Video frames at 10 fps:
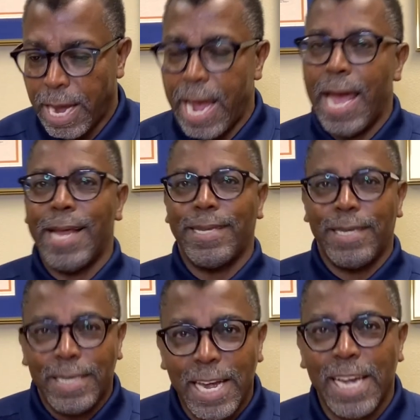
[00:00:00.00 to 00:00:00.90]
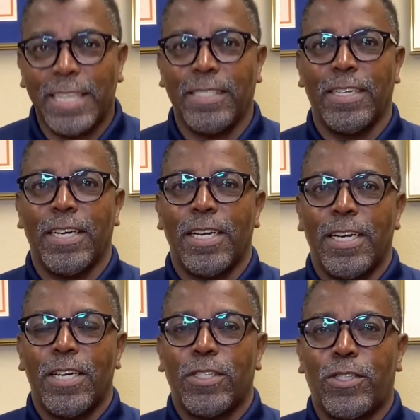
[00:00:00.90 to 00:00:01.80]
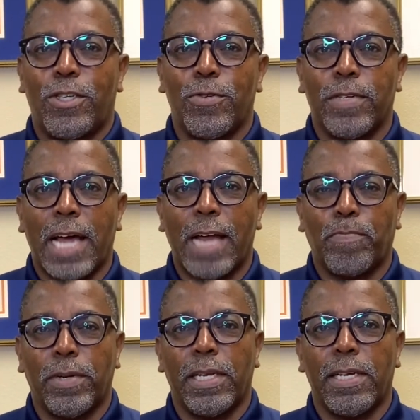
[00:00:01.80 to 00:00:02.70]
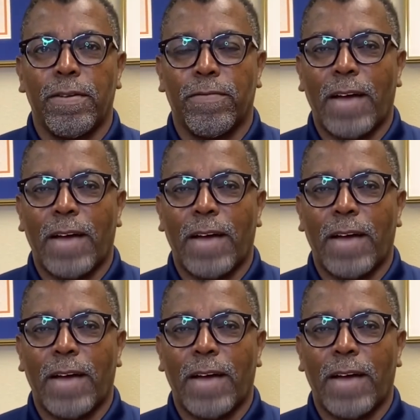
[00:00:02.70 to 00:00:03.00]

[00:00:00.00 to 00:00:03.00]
and yet do not believe.